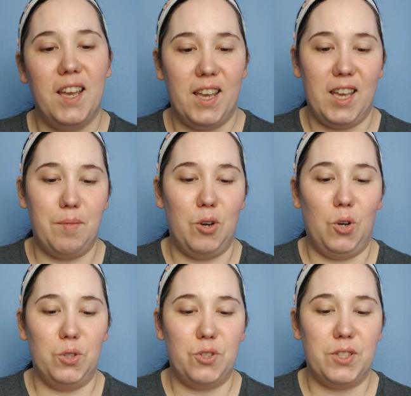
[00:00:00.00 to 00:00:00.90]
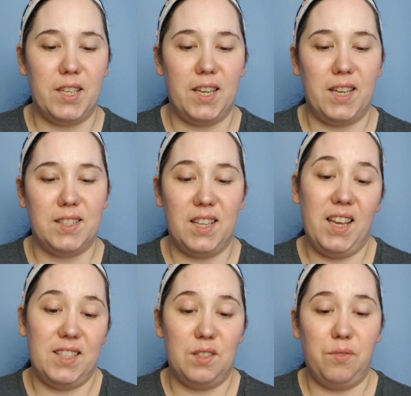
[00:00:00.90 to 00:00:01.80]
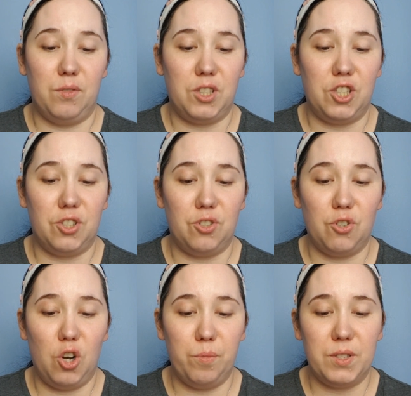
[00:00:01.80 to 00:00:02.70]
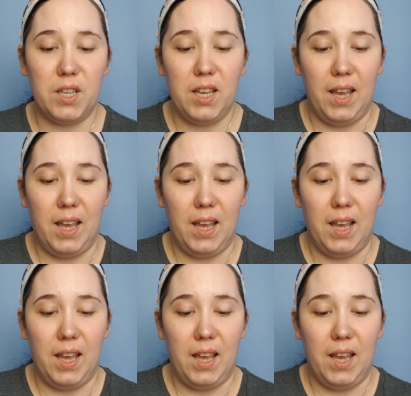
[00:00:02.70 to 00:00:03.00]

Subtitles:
It also says it is the foundation drops.